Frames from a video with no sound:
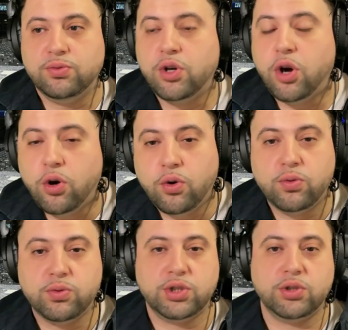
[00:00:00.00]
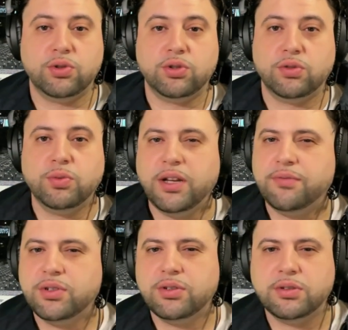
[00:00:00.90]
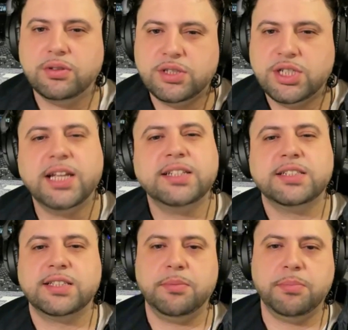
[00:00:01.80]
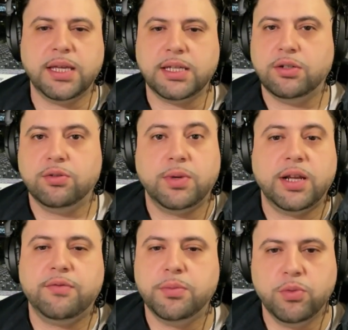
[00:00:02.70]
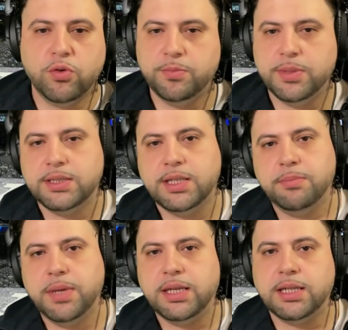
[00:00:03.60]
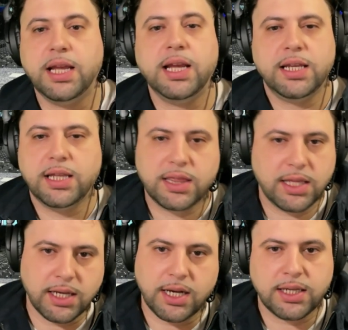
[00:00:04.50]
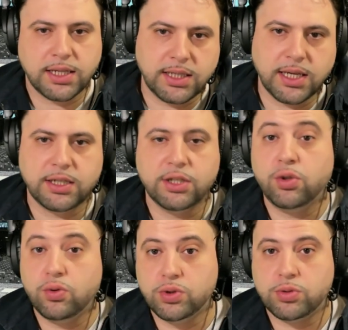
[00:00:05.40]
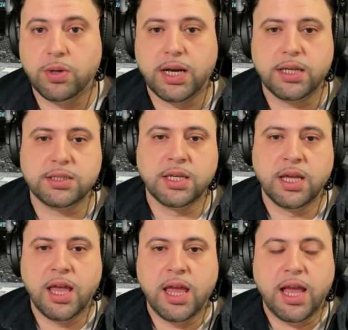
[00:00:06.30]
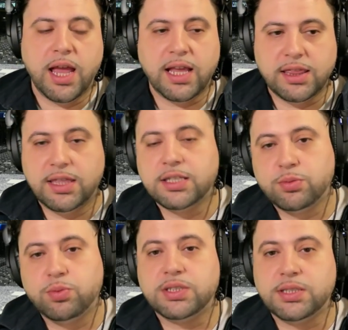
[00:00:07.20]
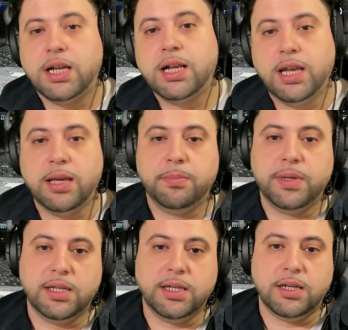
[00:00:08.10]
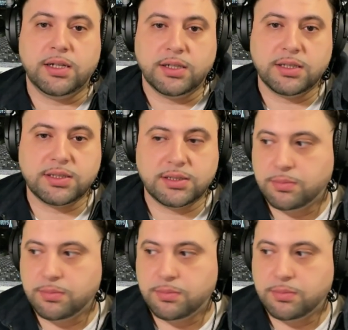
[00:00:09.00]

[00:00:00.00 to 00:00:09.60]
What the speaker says: coach or whatever changes they making or whatever movements they're making, anything I can get news-wise. And this was the clip in there. There's